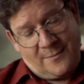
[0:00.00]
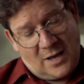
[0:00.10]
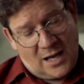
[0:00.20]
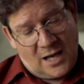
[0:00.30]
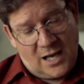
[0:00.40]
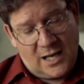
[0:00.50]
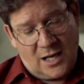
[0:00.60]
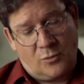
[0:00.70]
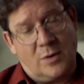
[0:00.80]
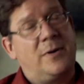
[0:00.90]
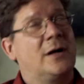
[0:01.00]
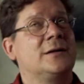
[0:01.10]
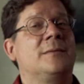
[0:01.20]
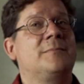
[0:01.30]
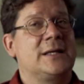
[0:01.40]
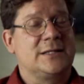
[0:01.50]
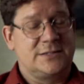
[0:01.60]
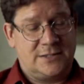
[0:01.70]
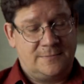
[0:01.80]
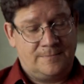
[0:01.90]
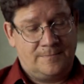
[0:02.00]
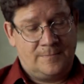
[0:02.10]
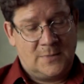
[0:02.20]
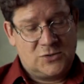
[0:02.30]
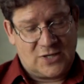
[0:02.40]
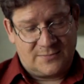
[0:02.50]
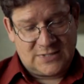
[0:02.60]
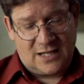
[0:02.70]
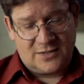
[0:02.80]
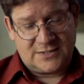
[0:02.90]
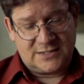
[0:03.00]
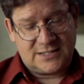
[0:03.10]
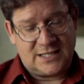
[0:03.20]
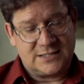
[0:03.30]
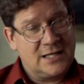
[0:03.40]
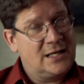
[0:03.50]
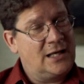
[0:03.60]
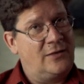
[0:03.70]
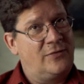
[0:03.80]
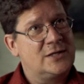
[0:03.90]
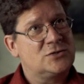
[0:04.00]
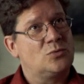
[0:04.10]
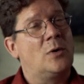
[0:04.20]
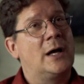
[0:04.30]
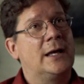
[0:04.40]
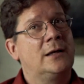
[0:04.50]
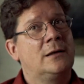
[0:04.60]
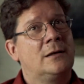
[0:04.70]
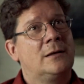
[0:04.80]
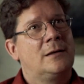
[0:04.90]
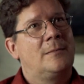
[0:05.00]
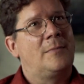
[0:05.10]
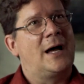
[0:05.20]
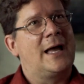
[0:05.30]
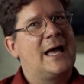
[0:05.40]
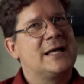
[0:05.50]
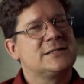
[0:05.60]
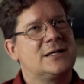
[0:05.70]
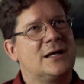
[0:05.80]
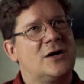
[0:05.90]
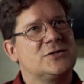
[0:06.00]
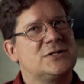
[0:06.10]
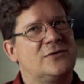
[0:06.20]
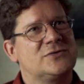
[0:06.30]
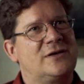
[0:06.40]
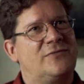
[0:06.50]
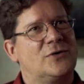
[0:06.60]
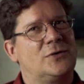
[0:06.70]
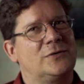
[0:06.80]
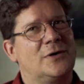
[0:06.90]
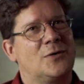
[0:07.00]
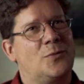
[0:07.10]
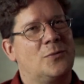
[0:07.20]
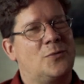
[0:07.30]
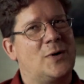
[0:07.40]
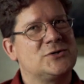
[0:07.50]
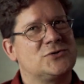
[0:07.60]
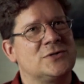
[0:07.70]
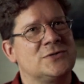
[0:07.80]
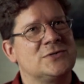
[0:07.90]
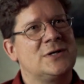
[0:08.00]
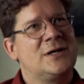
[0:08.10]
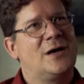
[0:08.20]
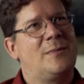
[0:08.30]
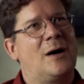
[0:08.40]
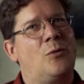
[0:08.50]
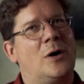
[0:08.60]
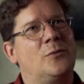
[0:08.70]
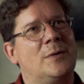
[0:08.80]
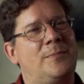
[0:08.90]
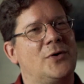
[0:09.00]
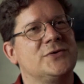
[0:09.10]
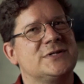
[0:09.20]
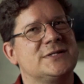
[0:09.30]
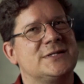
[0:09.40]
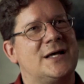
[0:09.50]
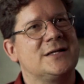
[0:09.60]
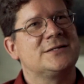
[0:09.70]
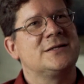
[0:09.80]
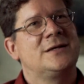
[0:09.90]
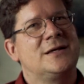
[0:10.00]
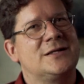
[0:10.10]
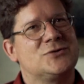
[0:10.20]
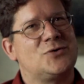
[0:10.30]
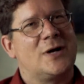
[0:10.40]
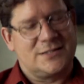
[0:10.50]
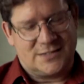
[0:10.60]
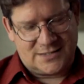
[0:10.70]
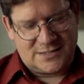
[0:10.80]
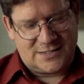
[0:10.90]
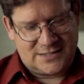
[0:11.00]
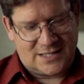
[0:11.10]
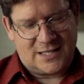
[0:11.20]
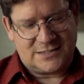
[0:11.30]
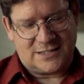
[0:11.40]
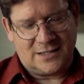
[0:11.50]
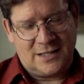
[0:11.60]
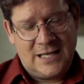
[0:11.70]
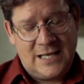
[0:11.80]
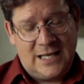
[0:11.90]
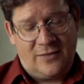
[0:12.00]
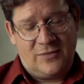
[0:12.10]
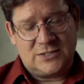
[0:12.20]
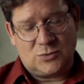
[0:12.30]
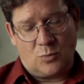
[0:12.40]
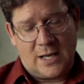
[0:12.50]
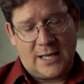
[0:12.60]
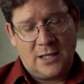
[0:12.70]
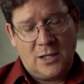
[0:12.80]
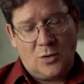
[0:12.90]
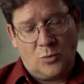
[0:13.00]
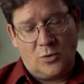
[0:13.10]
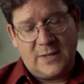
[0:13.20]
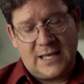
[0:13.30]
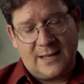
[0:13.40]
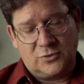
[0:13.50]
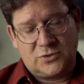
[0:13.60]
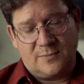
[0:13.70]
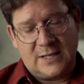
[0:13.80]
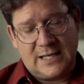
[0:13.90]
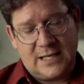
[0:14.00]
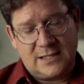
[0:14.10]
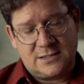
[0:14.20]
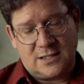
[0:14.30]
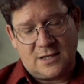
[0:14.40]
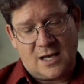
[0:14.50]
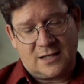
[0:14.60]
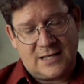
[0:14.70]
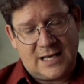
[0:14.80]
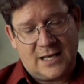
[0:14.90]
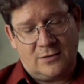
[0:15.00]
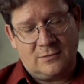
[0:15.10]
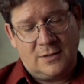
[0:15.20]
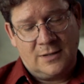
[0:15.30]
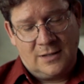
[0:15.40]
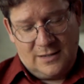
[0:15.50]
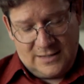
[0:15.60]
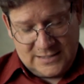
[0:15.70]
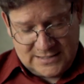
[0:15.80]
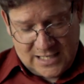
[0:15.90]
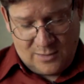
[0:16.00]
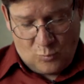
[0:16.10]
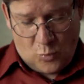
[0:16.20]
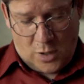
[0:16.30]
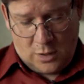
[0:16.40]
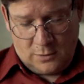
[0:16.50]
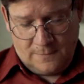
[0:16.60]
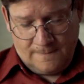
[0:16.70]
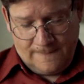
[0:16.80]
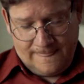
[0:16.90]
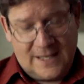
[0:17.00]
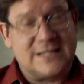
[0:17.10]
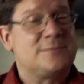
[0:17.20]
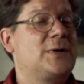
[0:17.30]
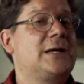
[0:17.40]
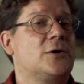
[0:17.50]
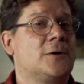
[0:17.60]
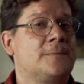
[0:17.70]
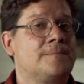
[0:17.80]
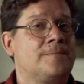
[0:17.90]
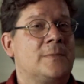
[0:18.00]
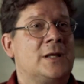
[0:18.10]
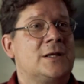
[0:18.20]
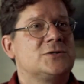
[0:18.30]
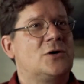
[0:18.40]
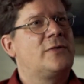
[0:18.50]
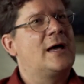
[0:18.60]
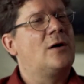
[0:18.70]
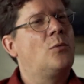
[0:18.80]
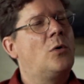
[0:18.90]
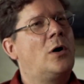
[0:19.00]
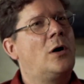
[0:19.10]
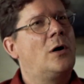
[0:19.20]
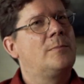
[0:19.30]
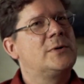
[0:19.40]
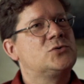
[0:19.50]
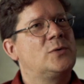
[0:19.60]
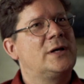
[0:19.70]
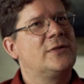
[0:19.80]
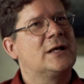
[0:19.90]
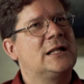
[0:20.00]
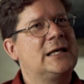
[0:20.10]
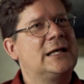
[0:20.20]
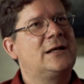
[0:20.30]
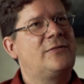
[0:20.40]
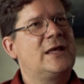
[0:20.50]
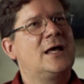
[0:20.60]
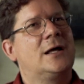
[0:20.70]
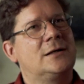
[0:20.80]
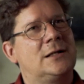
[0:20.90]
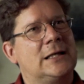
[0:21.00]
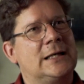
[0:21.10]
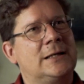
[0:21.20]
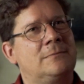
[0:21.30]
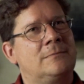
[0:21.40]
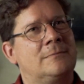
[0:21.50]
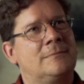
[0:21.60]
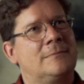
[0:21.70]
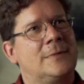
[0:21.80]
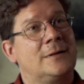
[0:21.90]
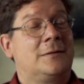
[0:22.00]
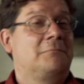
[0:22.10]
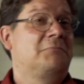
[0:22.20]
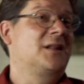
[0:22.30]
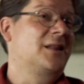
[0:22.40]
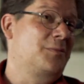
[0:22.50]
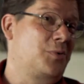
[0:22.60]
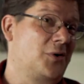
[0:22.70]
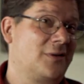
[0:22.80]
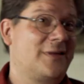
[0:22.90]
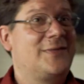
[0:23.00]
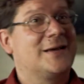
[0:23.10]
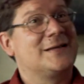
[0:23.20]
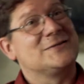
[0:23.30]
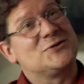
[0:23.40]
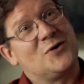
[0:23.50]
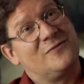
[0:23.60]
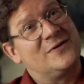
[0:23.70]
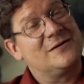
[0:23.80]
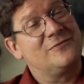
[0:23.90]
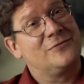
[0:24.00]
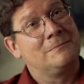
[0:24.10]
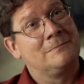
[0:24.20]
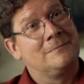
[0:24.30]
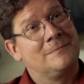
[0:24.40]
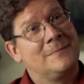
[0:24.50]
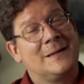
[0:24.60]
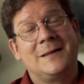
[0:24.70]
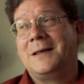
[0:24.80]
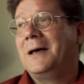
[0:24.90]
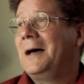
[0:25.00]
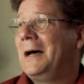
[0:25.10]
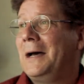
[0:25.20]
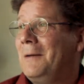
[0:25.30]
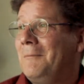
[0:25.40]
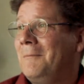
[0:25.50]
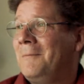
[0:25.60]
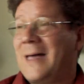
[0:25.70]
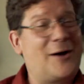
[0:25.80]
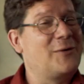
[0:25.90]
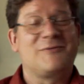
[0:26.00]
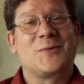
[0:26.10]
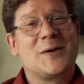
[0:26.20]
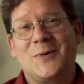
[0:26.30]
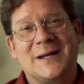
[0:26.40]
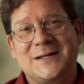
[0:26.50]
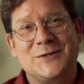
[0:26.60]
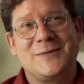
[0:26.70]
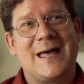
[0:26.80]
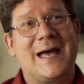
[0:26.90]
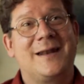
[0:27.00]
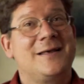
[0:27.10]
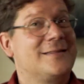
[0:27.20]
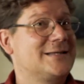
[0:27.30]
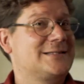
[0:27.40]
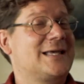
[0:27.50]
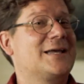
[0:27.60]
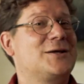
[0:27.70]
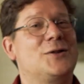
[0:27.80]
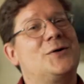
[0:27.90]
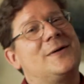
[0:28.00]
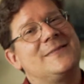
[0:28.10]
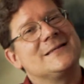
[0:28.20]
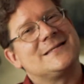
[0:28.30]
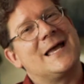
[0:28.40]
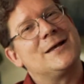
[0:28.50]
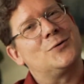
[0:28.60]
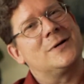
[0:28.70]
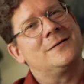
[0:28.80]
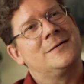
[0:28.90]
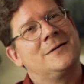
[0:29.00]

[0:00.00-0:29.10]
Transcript: I a repugnant beast? James Allison says, in this way, by asking ourselves difficult questions about what repulses us and strikes us as disgusting, in this way, we'll be able to begin to knock down the same wall as Peter. So that wall between the clean and the unclean, the liberal and the conservative, however we want to do that, the secular and the sacred,